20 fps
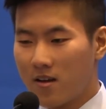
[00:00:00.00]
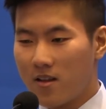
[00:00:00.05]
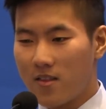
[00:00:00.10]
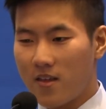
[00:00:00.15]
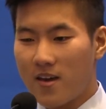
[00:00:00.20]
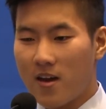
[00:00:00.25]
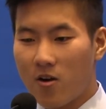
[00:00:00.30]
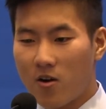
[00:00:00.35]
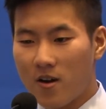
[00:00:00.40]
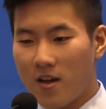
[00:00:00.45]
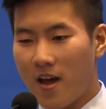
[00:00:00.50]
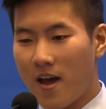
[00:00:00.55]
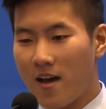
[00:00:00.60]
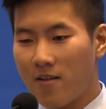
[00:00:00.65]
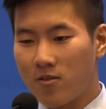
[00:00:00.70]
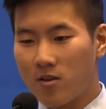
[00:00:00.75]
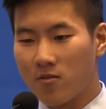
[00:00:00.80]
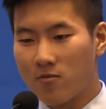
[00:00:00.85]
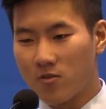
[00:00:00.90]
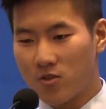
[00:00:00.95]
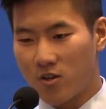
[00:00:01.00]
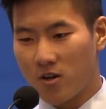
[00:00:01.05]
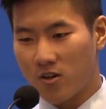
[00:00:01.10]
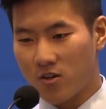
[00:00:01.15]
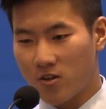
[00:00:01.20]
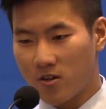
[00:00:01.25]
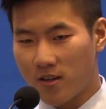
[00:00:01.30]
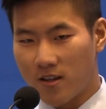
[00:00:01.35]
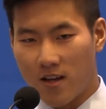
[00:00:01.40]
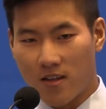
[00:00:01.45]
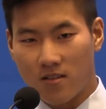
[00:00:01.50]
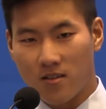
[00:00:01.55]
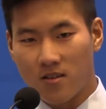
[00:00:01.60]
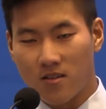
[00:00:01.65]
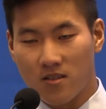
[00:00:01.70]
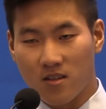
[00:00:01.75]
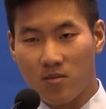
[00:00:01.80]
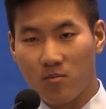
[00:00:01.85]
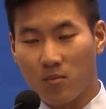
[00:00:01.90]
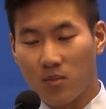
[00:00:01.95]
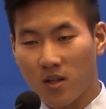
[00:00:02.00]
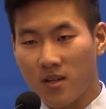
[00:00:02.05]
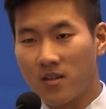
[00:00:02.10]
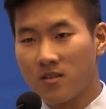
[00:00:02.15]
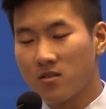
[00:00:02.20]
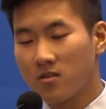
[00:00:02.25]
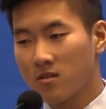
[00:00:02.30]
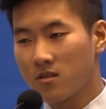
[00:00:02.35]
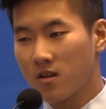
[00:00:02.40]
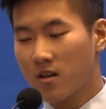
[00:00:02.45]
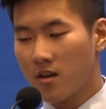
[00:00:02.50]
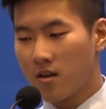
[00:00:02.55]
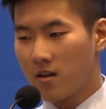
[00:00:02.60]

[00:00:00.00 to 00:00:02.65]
They already have the infrastructure to get this in place.